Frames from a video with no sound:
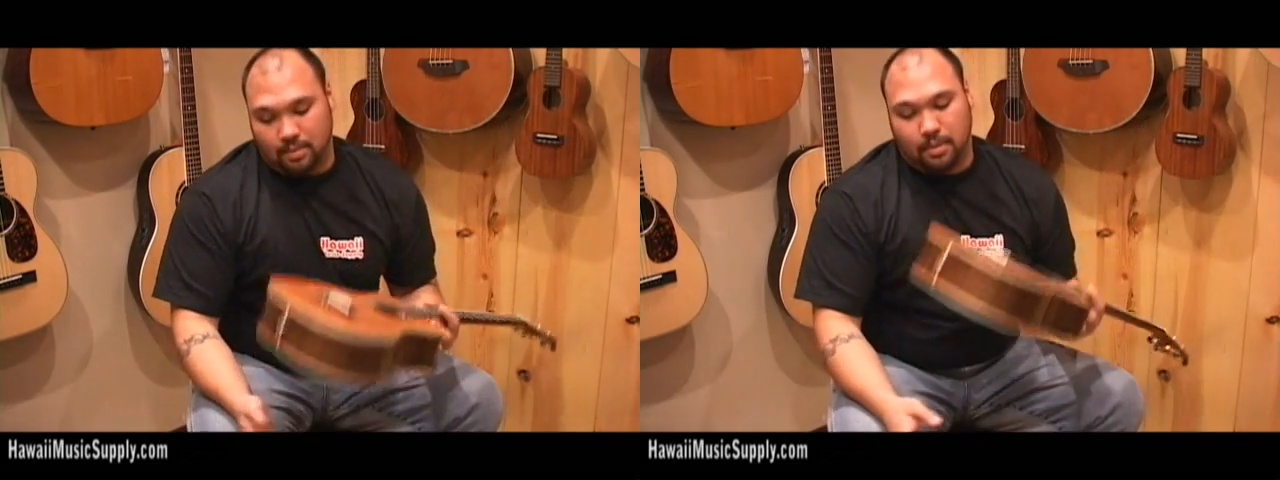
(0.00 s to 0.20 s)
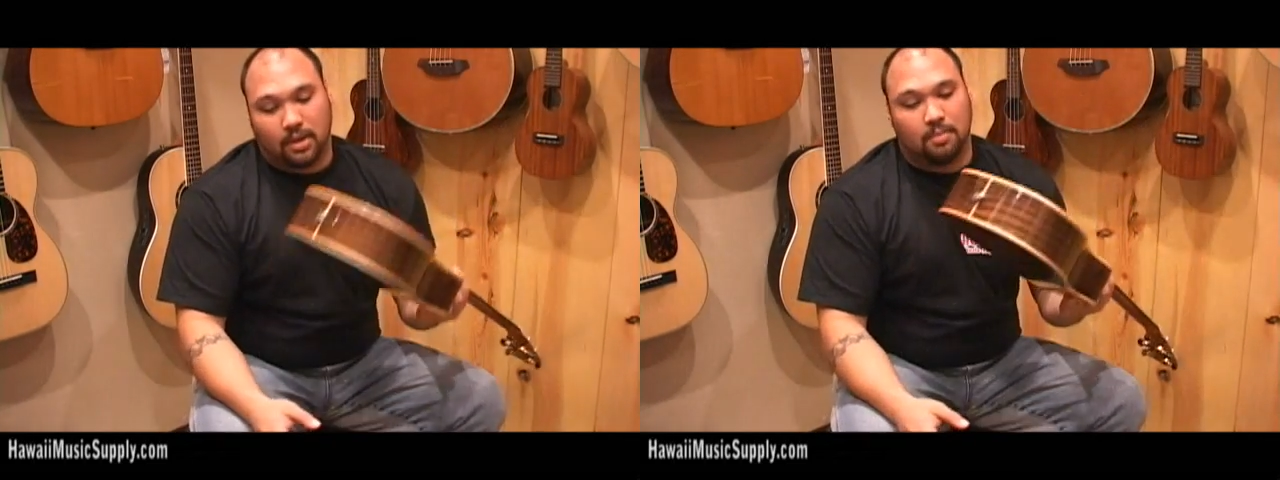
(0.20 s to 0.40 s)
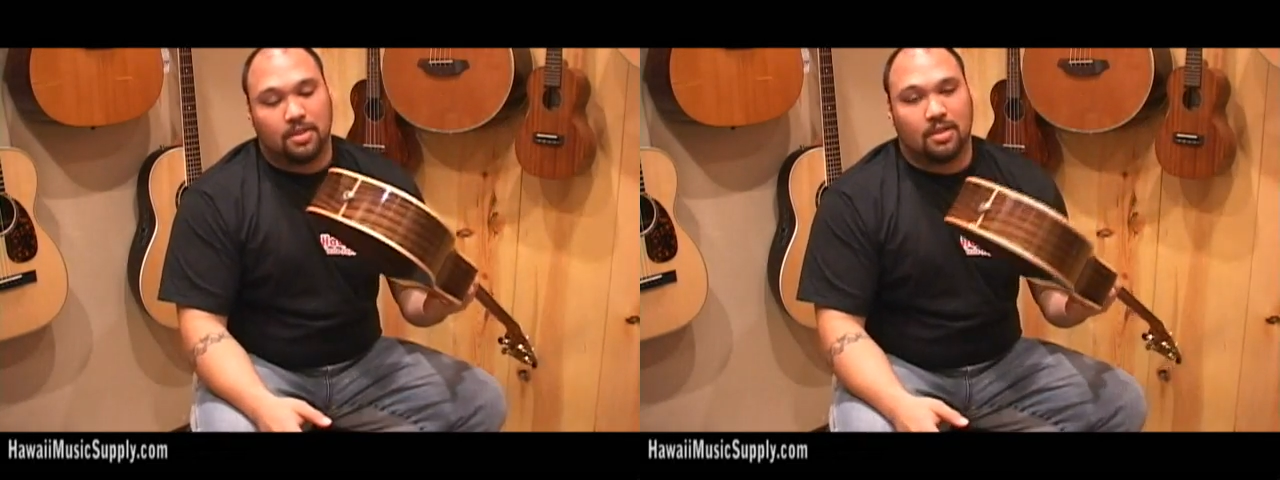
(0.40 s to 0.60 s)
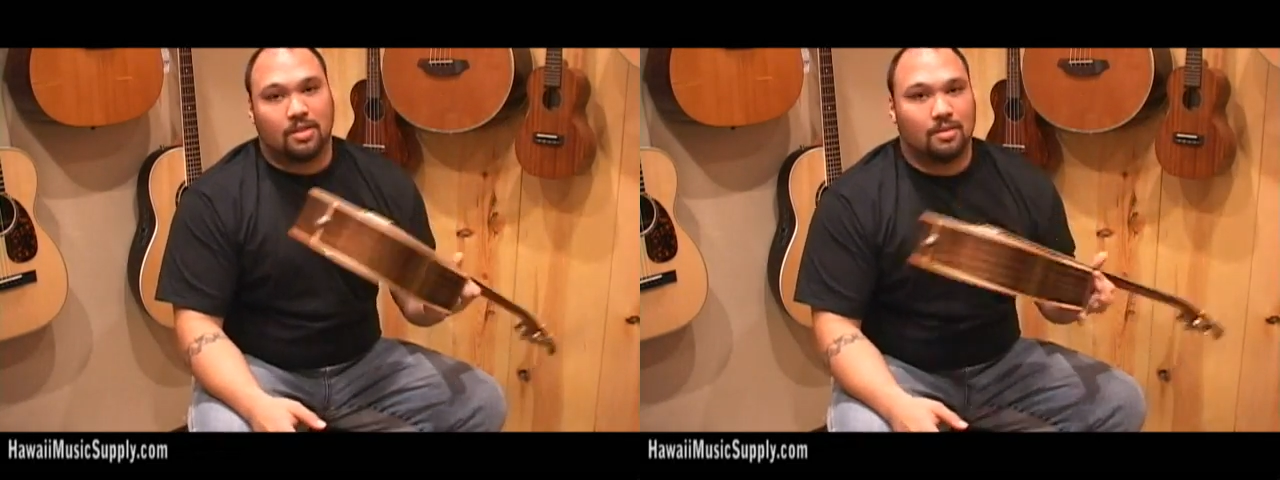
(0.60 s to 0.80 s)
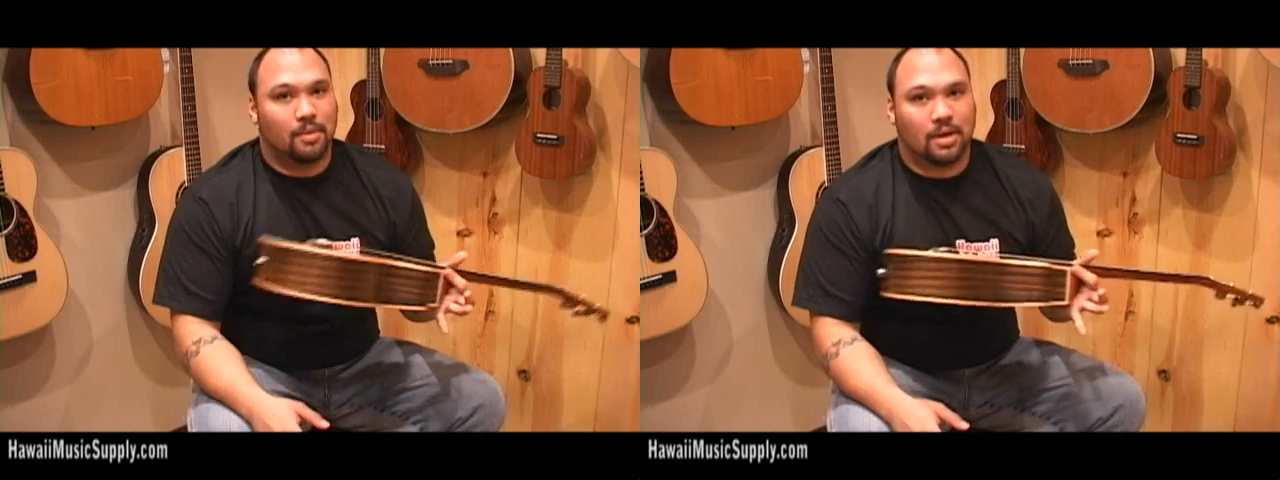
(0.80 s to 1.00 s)
pickup
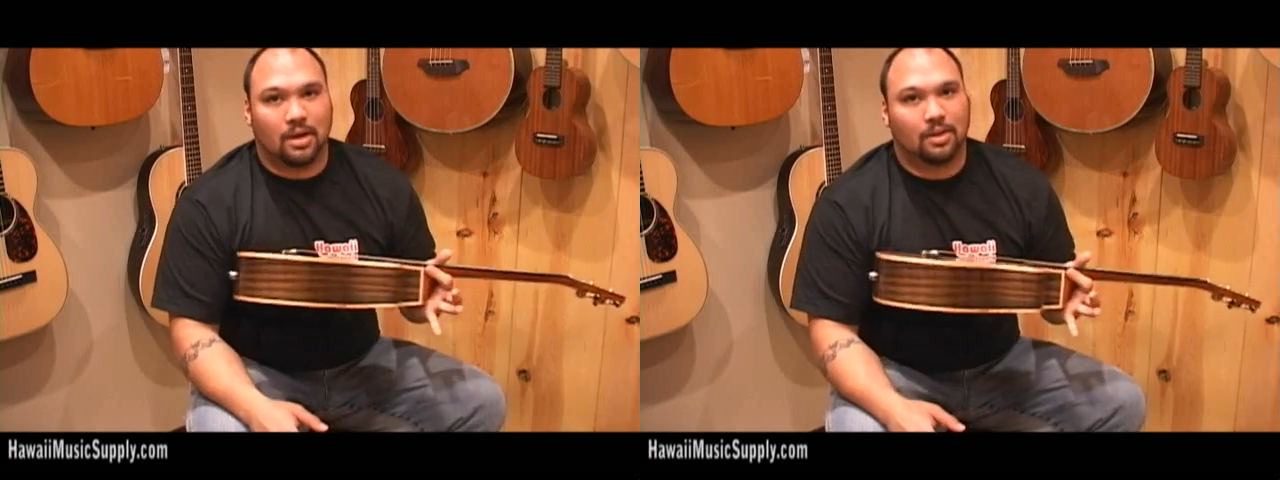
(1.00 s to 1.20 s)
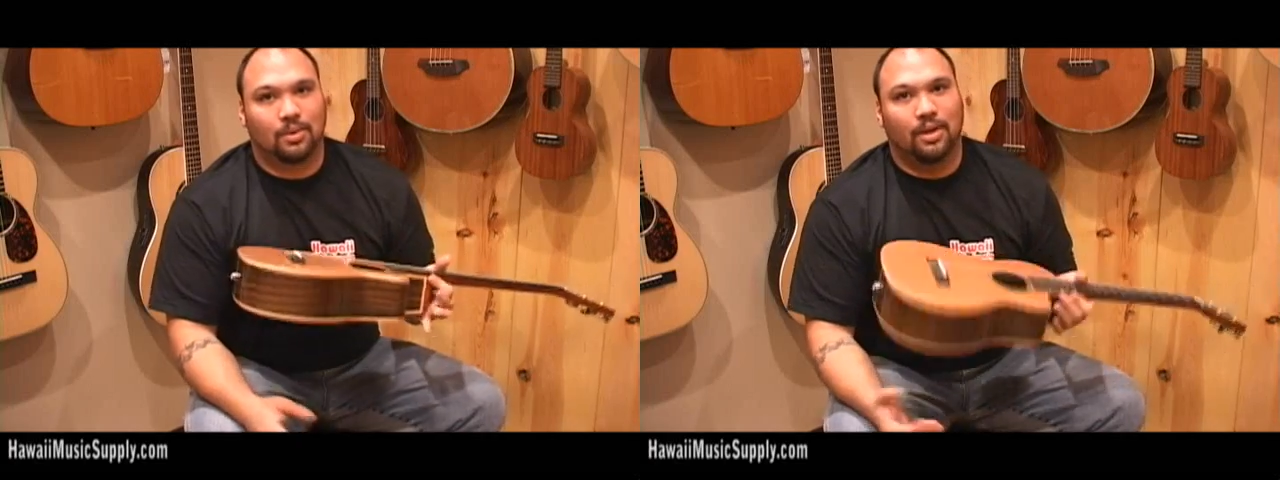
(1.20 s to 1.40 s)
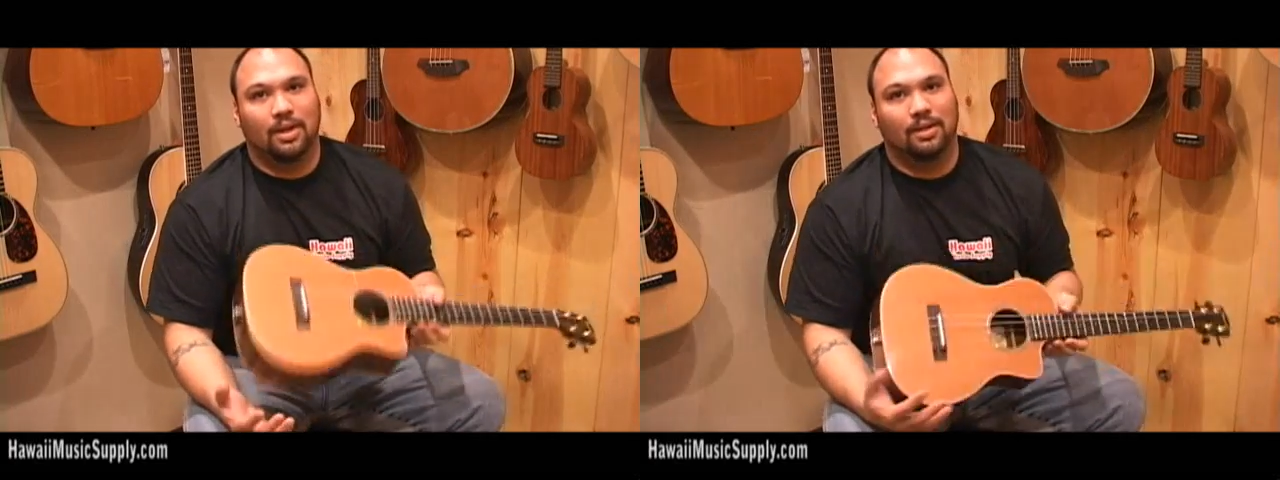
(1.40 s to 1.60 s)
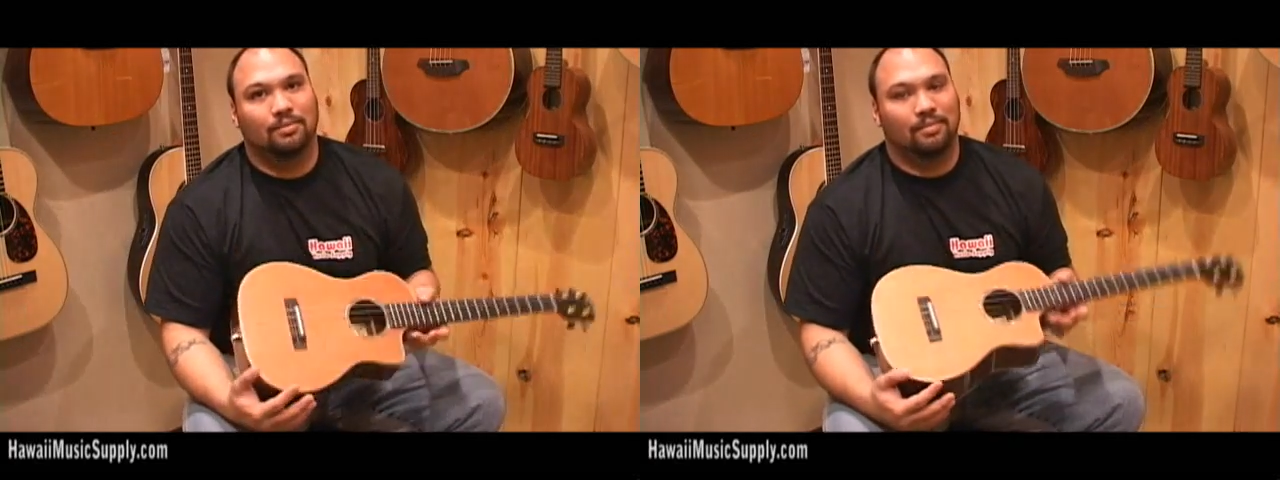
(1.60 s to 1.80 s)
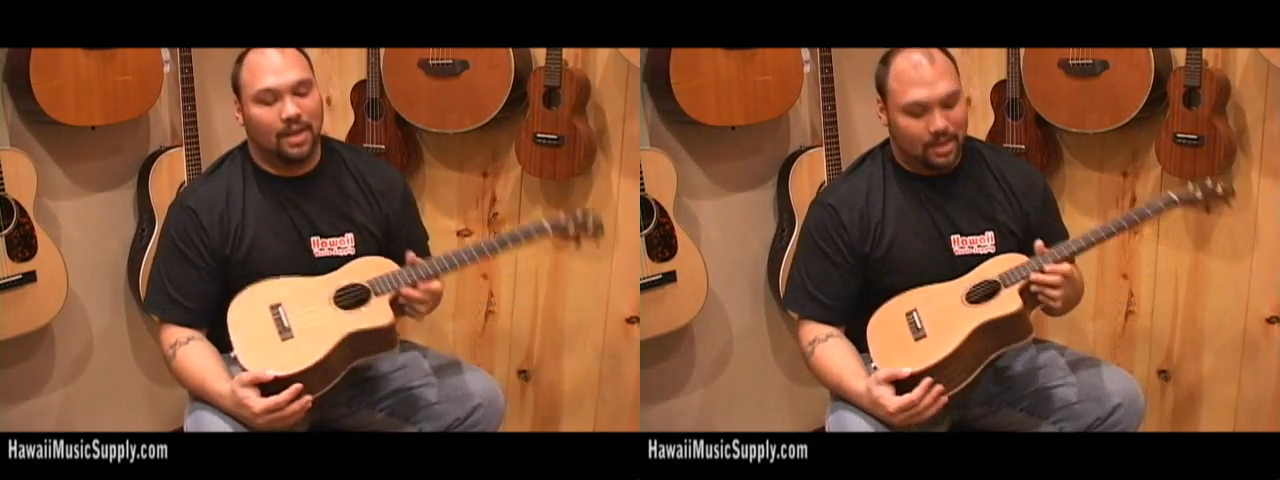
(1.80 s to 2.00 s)
system, a cutaway.
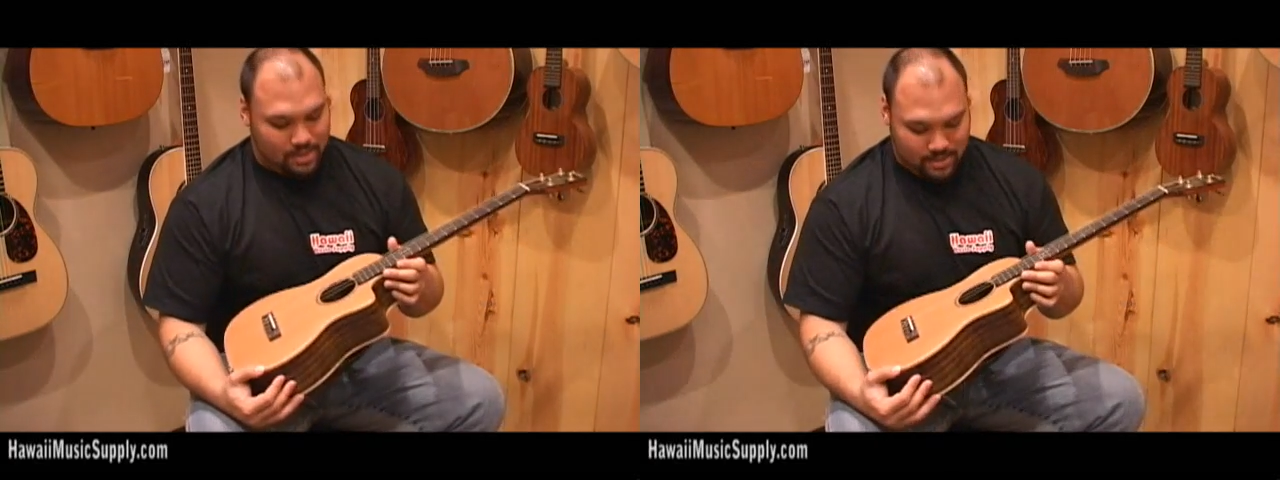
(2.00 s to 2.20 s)
Man,